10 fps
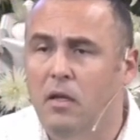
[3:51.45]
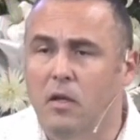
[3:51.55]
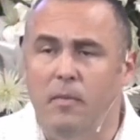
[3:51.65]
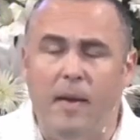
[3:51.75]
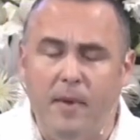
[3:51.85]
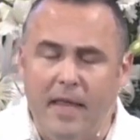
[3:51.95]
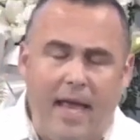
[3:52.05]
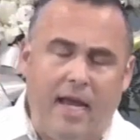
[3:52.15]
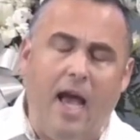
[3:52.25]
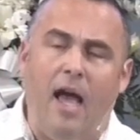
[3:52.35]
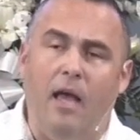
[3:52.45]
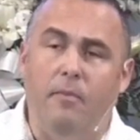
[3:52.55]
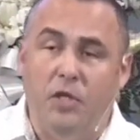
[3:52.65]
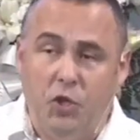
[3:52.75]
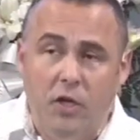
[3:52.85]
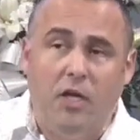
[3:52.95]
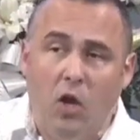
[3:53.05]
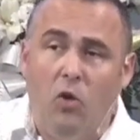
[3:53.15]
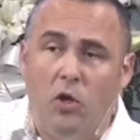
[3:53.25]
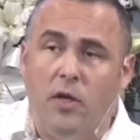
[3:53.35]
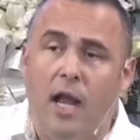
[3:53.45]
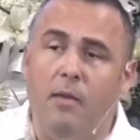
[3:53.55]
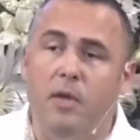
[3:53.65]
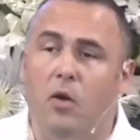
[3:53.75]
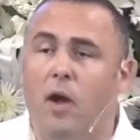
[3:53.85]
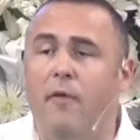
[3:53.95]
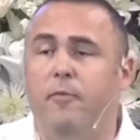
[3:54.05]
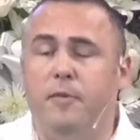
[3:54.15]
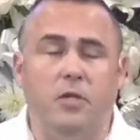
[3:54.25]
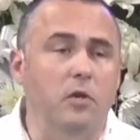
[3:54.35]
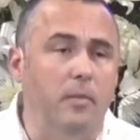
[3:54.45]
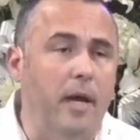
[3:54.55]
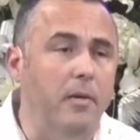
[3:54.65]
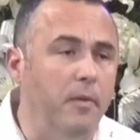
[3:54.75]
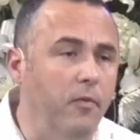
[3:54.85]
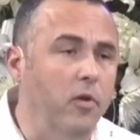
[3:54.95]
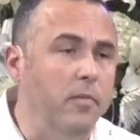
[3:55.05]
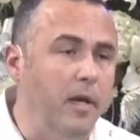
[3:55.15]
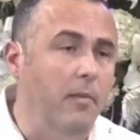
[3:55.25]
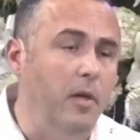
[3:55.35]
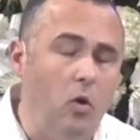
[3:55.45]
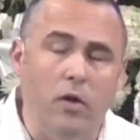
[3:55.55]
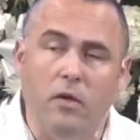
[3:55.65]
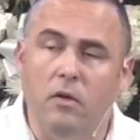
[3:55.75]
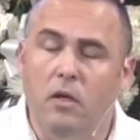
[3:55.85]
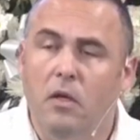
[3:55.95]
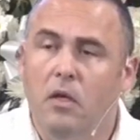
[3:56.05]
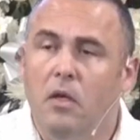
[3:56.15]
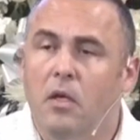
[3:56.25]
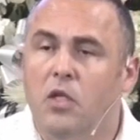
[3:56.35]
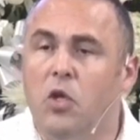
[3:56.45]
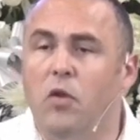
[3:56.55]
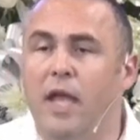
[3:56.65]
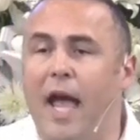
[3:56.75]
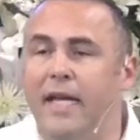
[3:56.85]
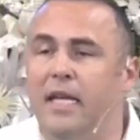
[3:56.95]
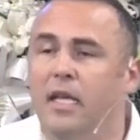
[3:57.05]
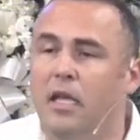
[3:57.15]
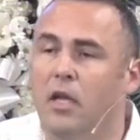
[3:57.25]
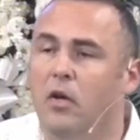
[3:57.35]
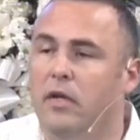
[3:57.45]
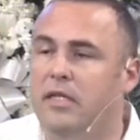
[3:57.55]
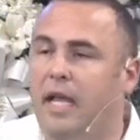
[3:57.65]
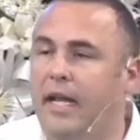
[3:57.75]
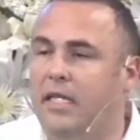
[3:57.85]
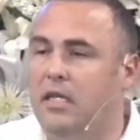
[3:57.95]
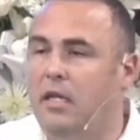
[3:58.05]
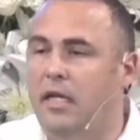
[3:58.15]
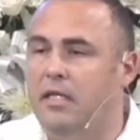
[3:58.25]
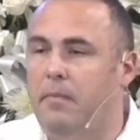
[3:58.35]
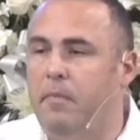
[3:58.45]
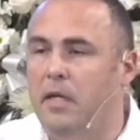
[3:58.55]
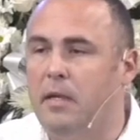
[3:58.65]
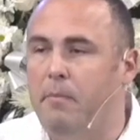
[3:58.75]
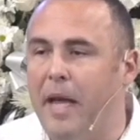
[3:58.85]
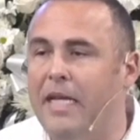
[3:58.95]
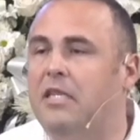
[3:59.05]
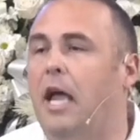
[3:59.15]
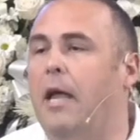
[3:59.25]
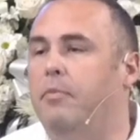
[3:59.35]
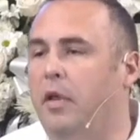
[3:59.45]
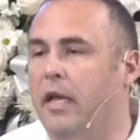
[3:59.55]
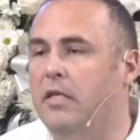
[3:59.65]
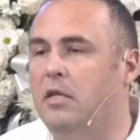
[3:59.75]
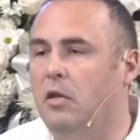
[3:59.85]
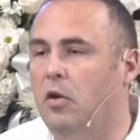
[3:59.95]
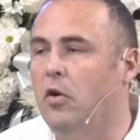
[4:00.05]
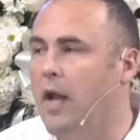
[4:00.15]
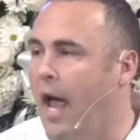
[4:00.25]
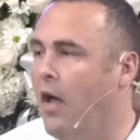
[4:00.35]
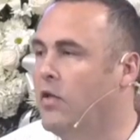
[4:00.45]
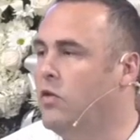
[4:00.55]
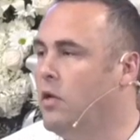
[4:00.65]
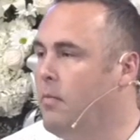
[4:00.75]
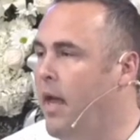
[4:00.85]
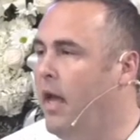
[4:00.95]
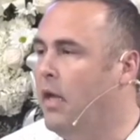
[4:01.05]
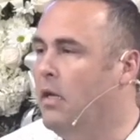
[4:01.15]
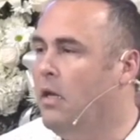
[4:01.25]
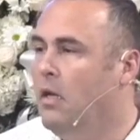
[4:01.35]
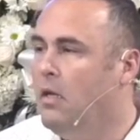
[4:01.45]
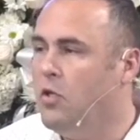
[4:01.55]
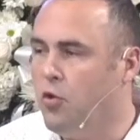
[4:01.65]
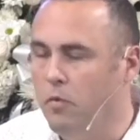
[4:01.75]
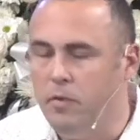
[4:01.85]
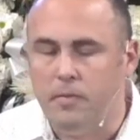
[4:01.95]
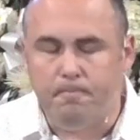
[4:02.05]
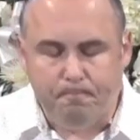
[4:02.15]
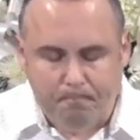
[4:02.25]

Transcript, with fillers: You may be that guy, but you're going to go learn how to be a rifle platoon commander before you become a lawyer. So the idea here is that it's a, it's a, it's a baseline place to learn how to command troops.